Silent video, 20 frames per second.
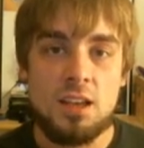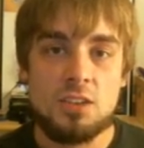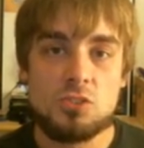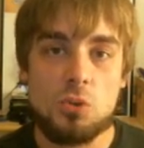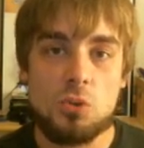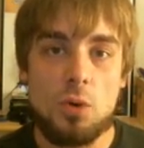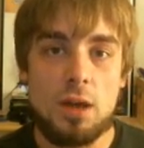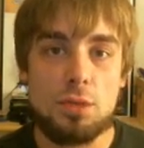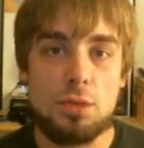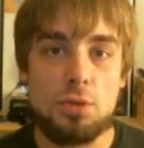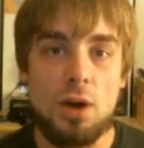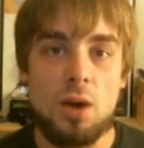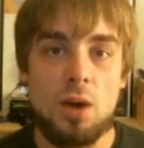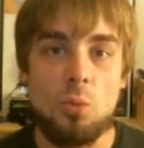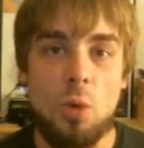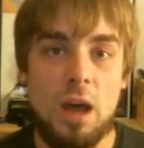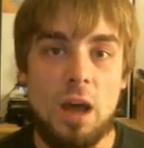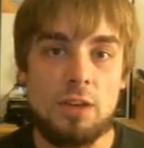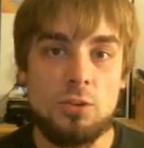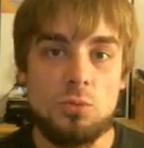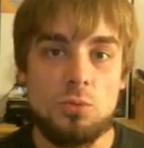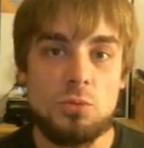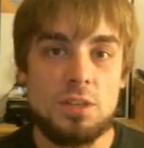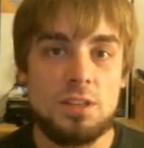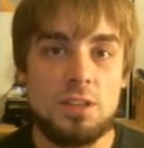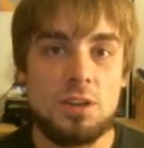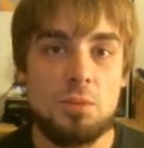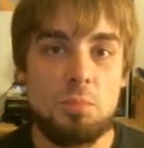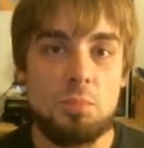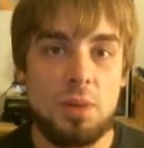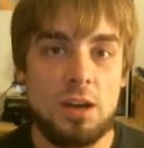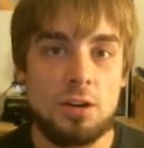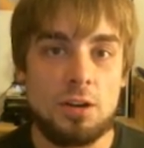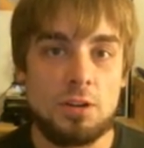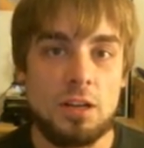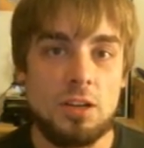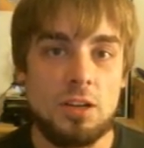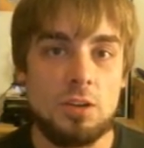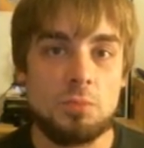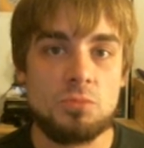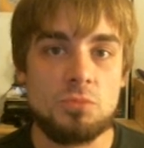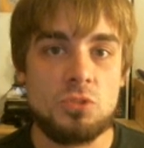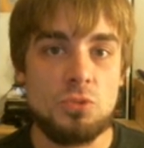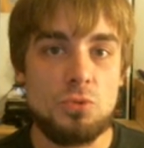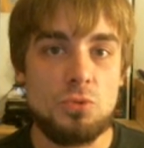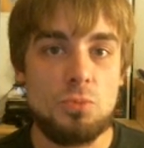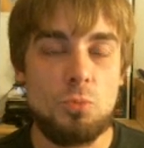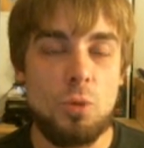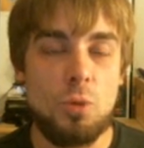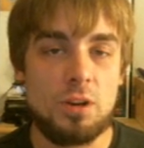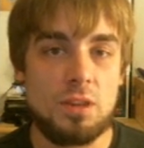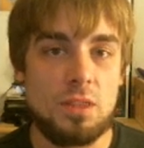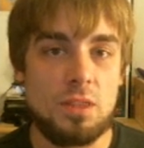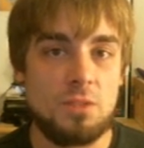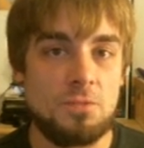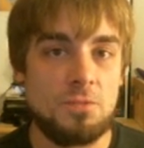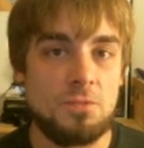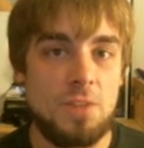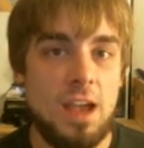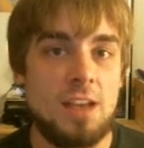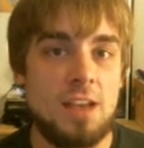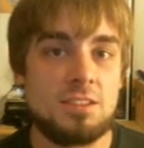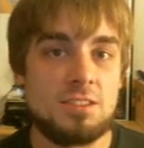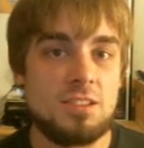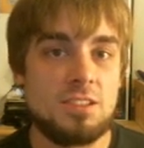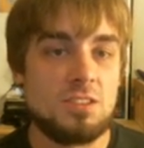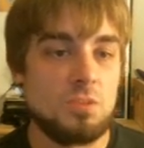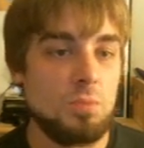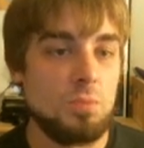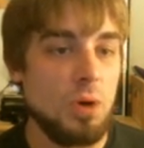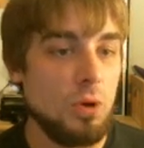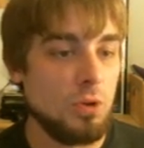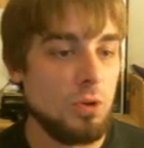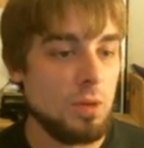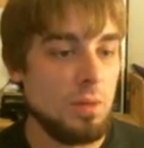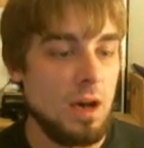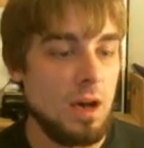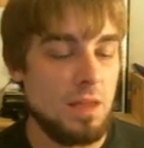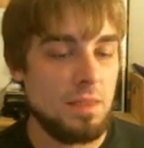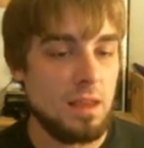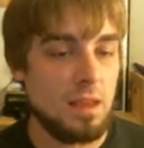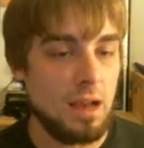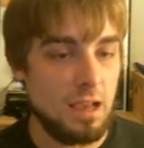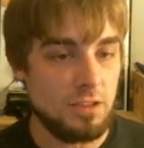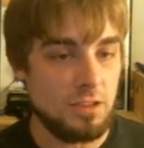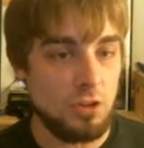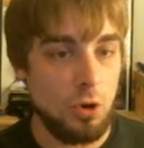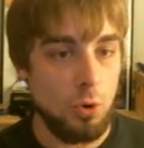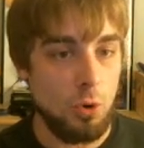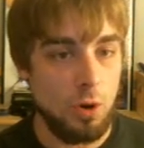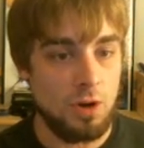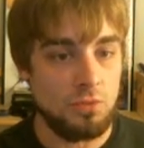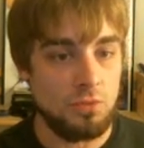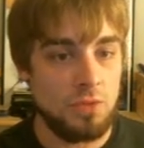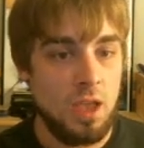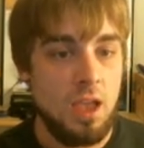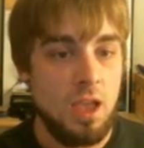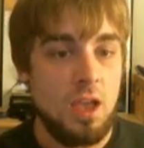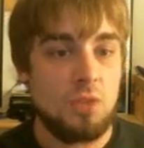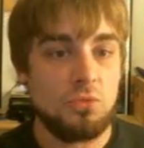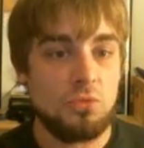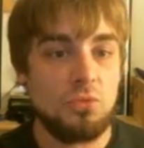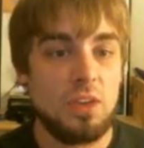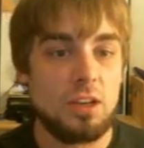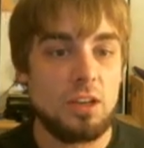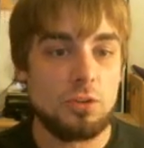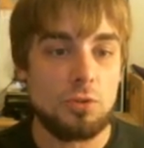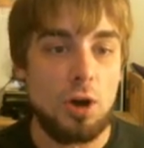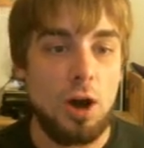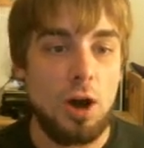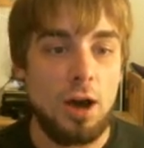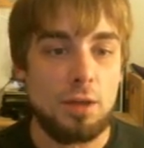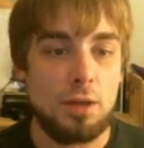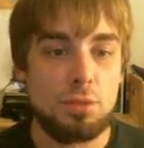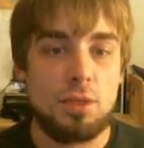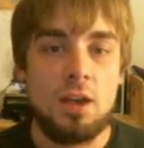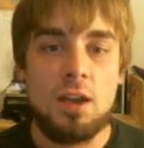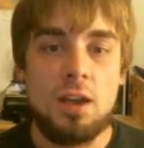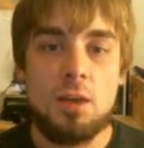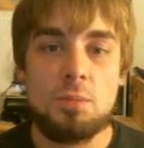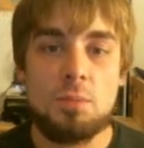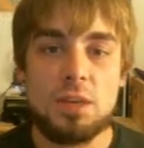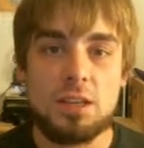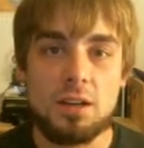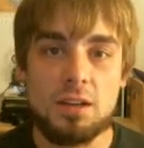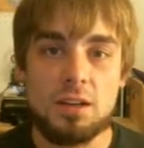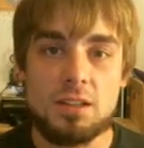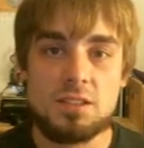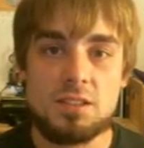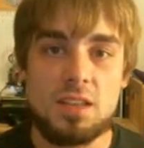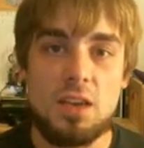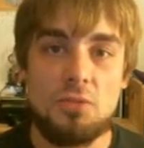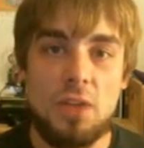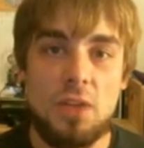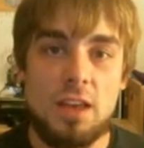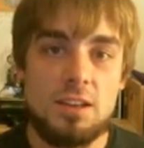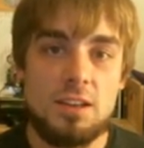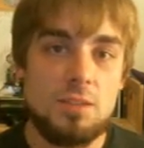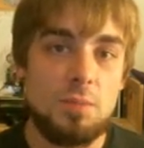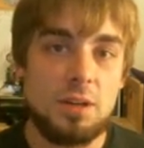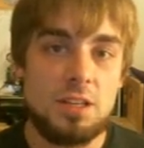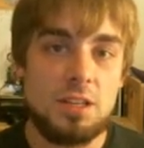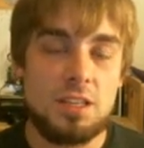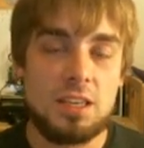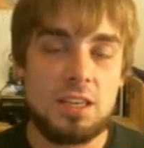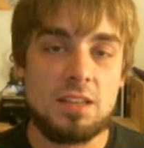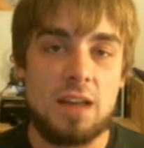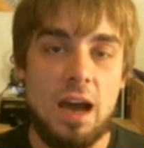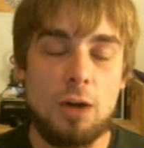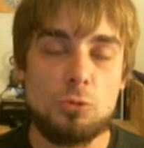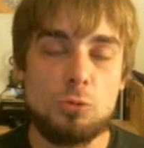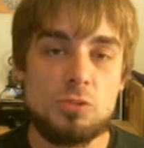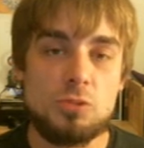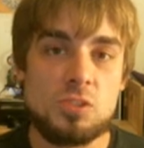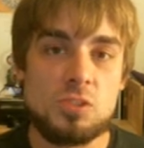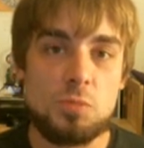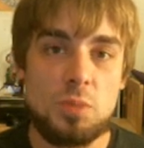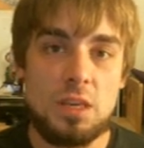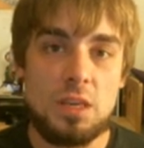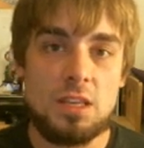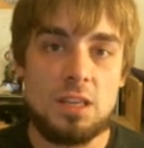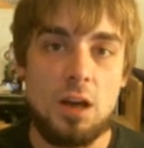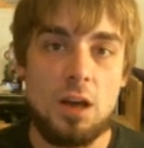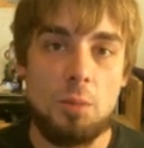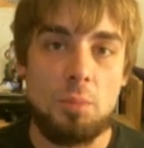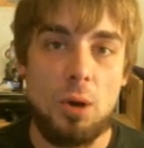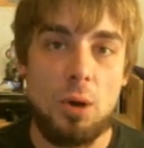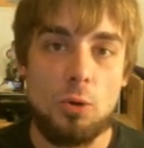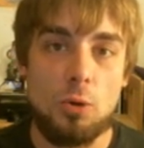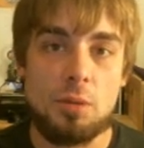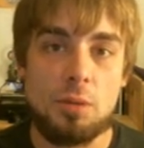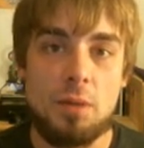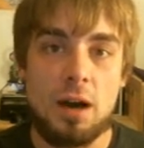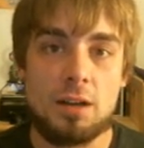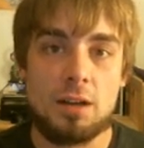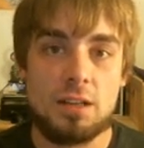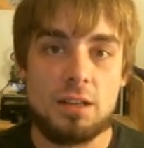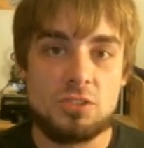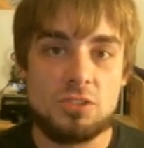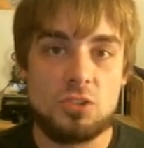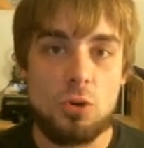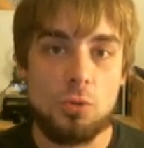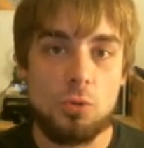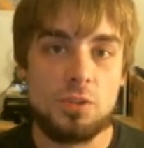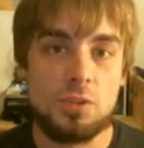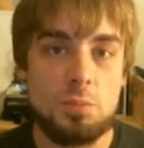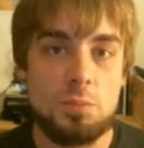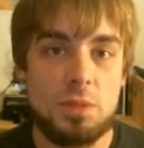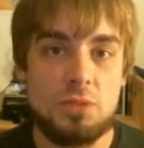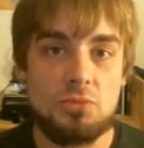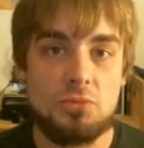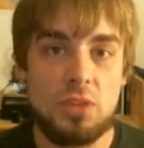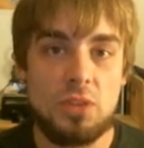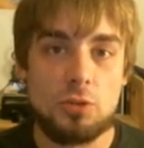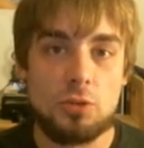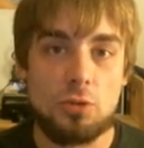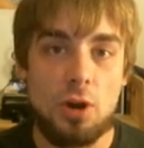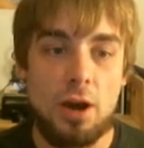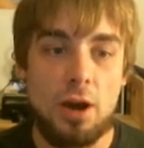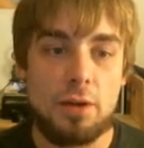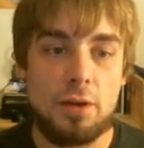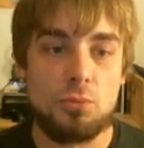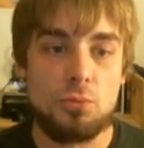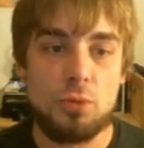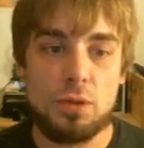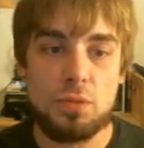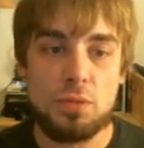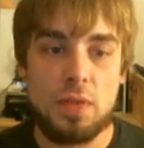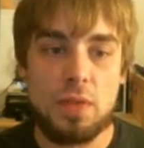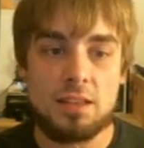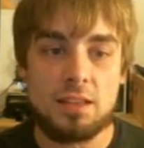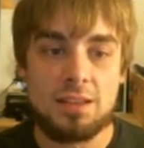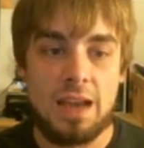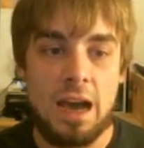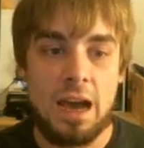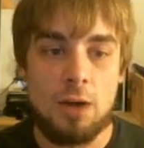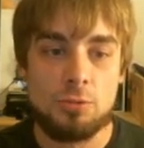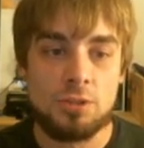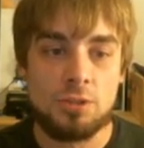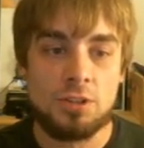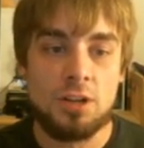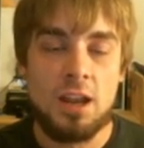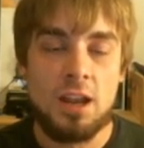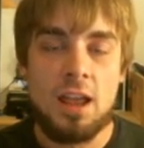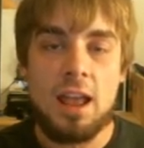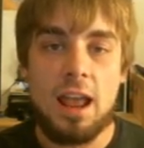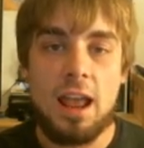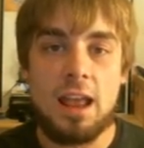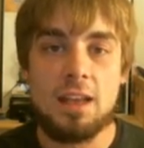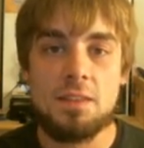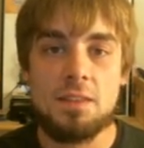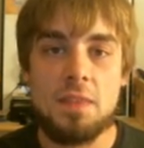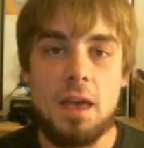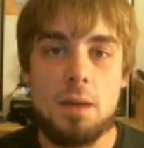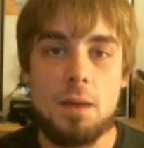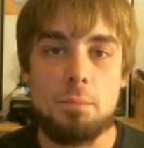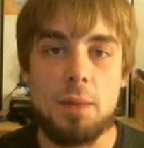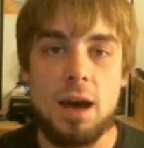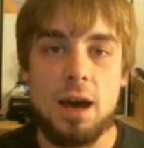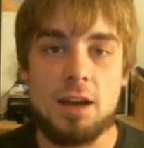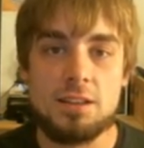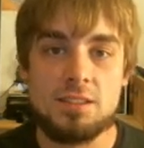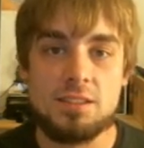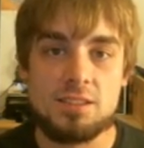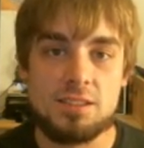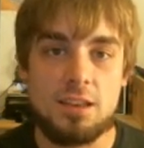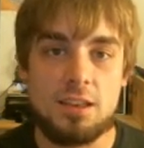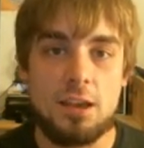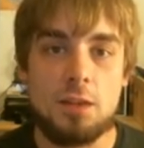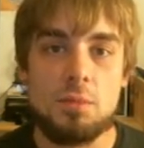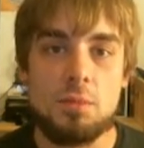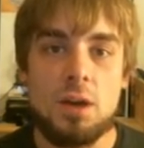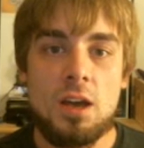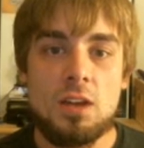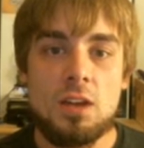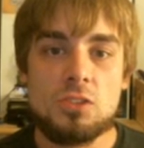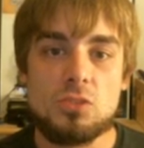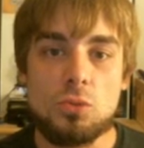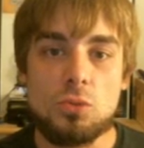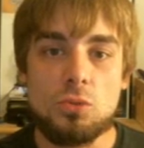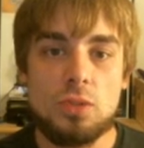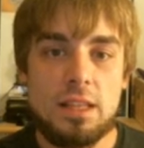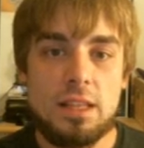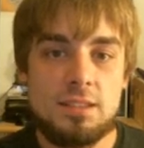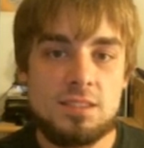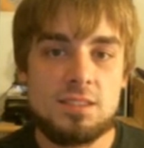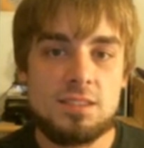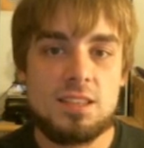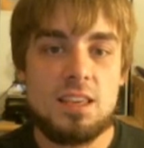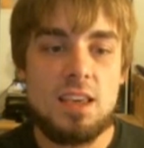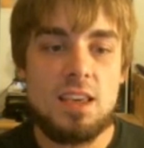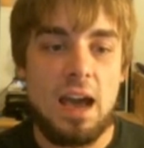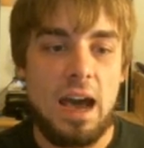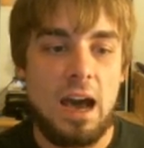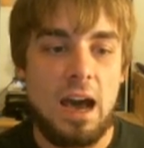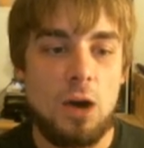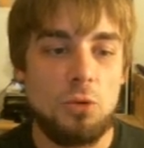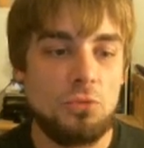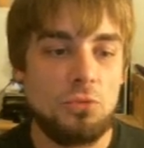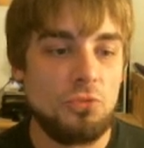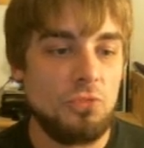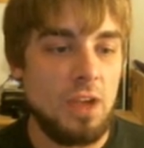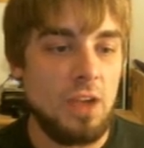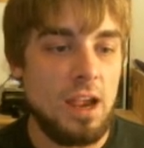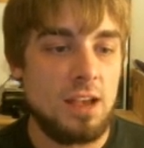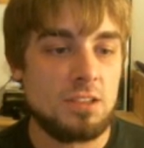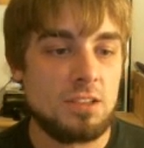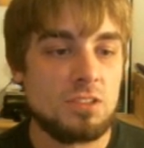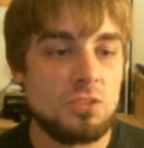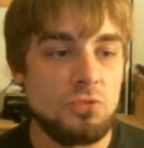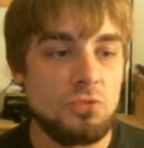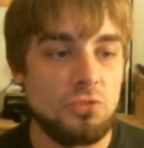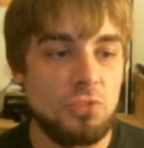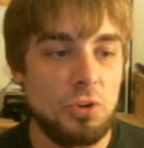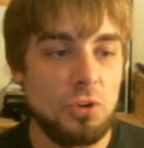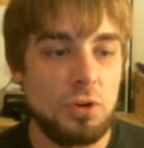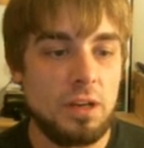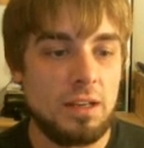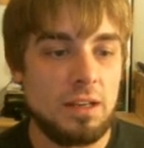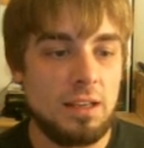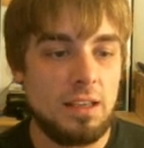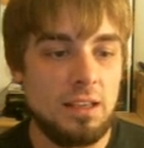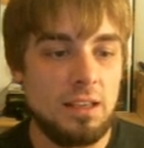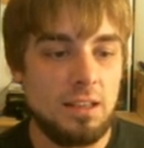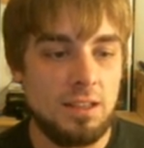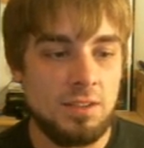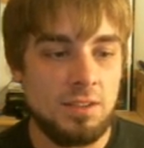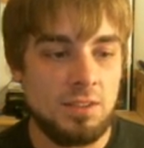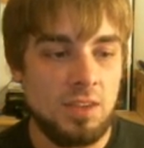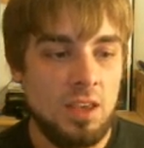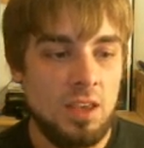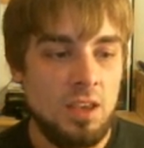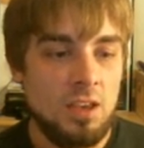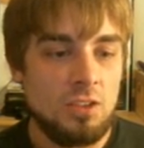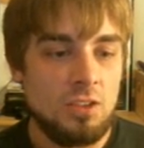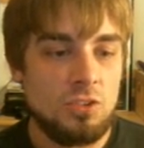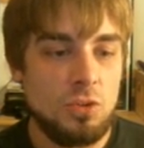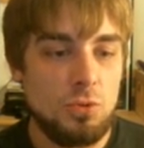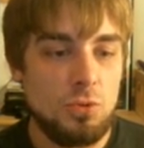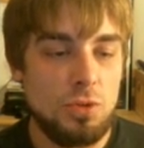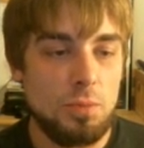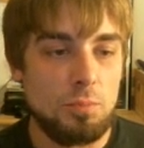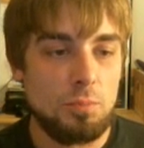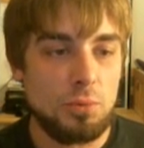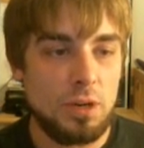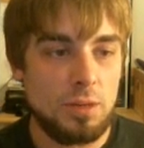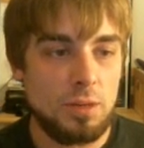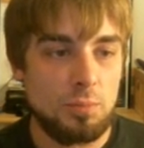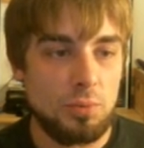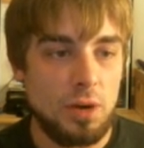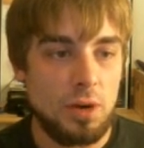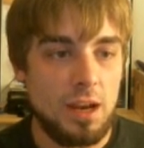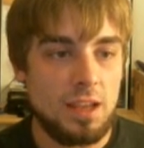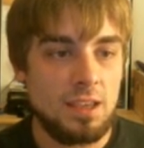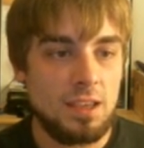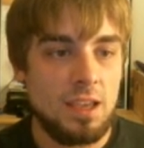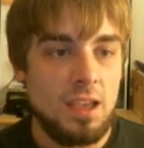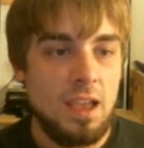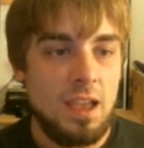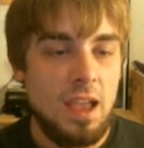So I thought, why don't we compare him to one of the fastest Pokemon that I know of, Vigoroth, because if anybody can outspeed a Pokemon, it's going to be Vigoroth with that counter and that body slam. So let's see how fast Furret is to the Brick Break.